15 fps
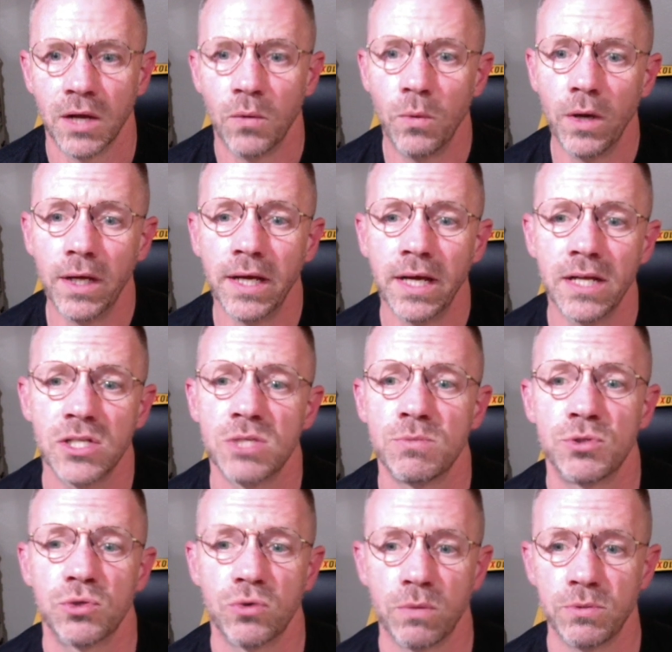what kind of
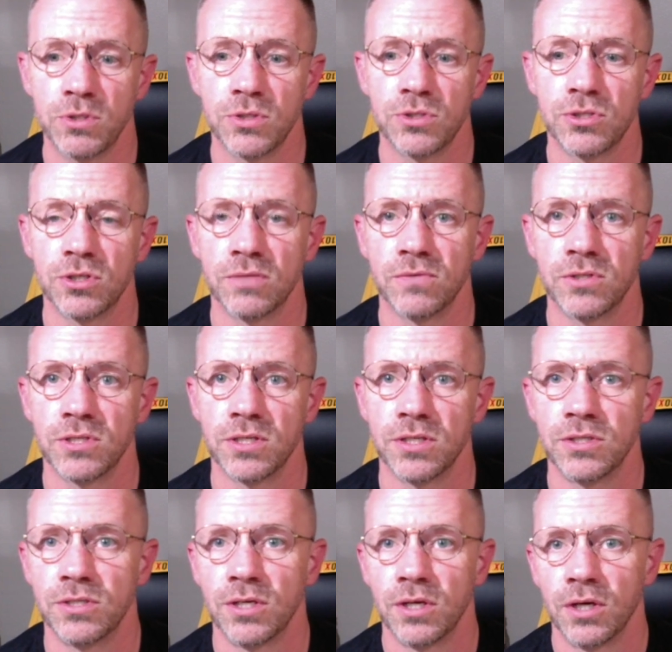subscription
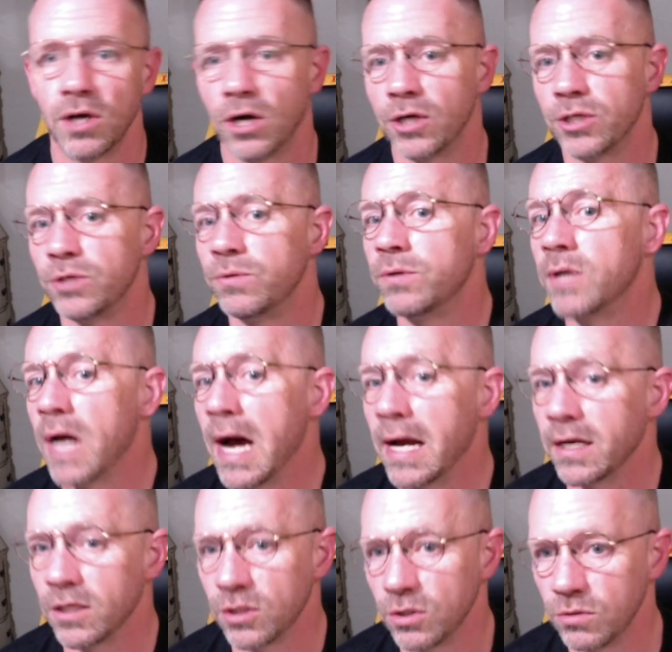services are you not
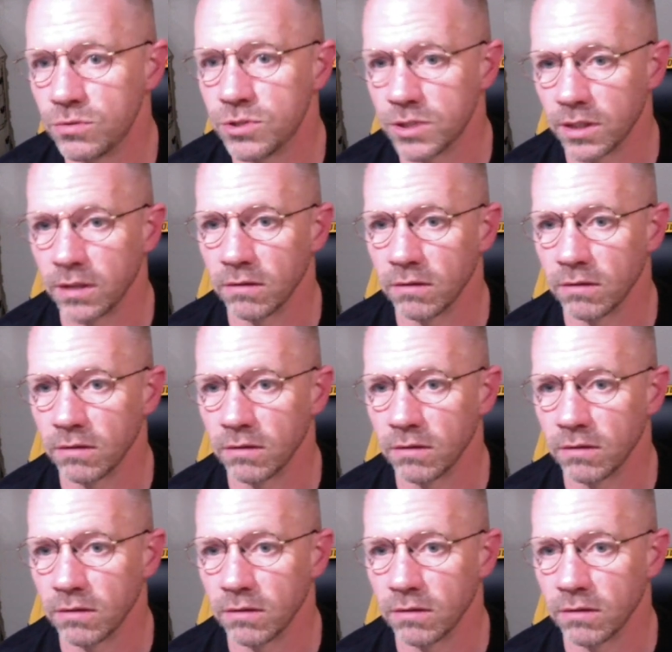using?